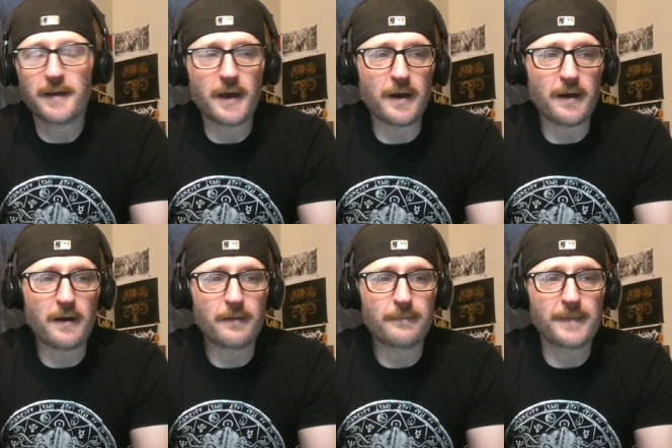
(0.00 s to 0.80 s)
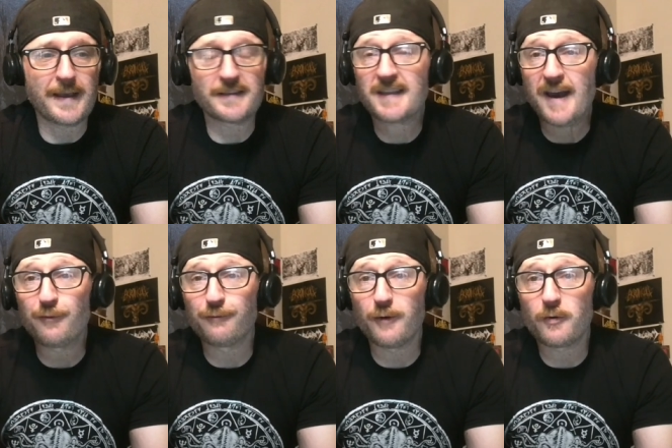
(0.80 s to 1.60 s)
uh, as
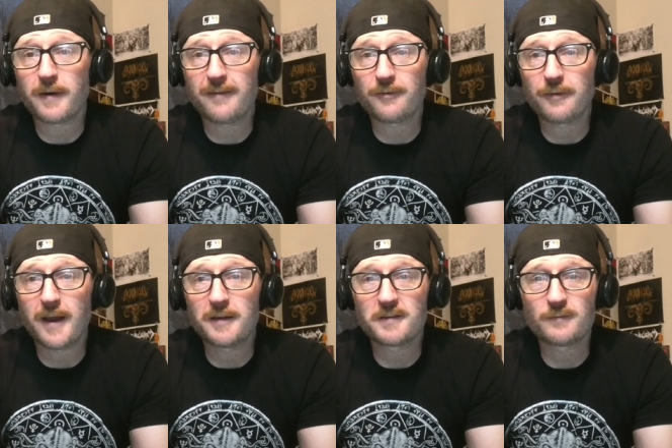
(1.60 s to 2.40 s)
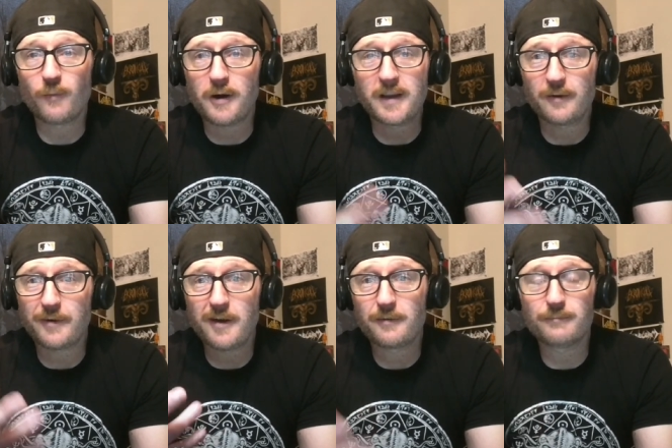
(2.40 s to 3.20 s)
townfolk after that, just walking
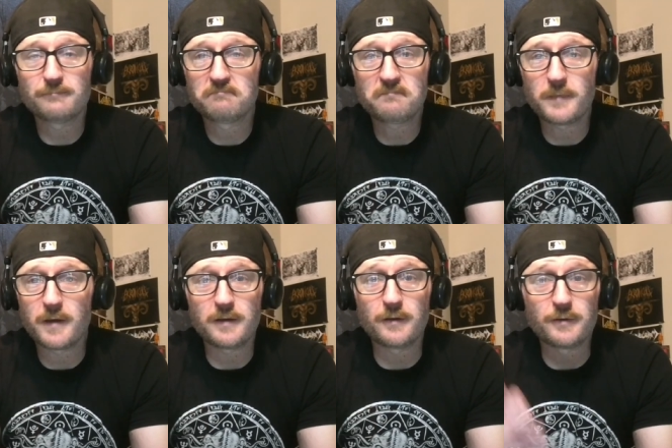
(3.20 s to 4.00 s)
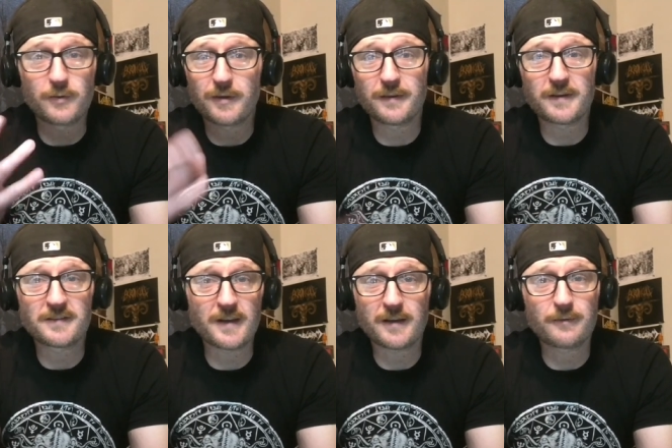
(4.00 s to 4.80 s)
around, you know, you know, doing
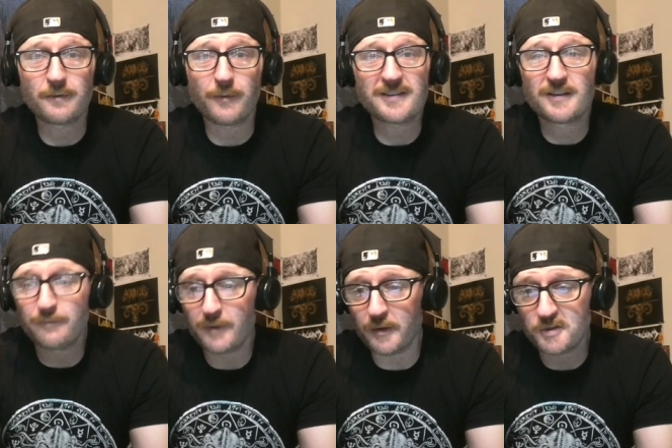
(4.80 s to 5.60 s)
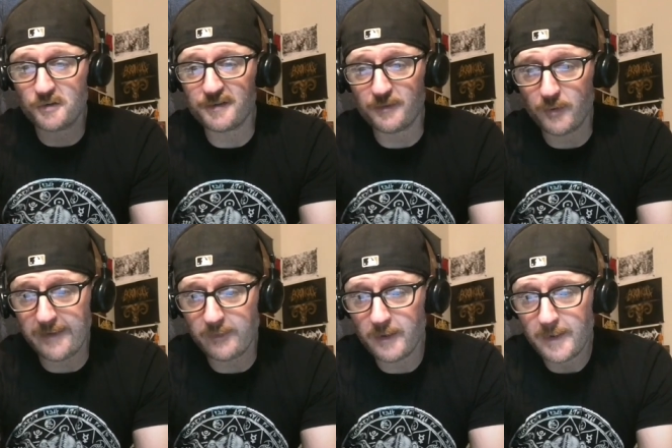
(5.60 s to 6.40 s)
things like the rest of the villagers or
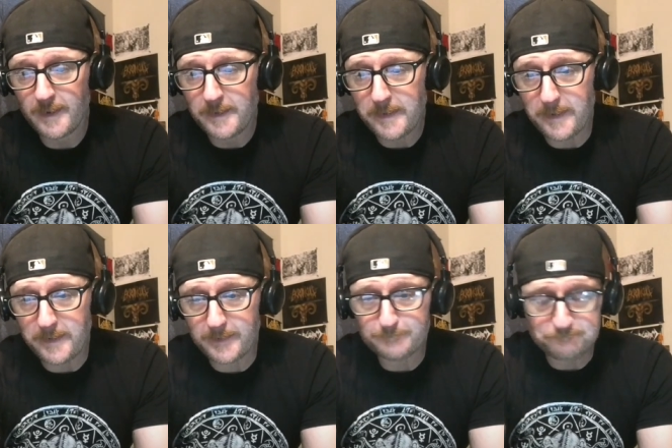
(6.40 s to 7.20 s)
whatever. Um,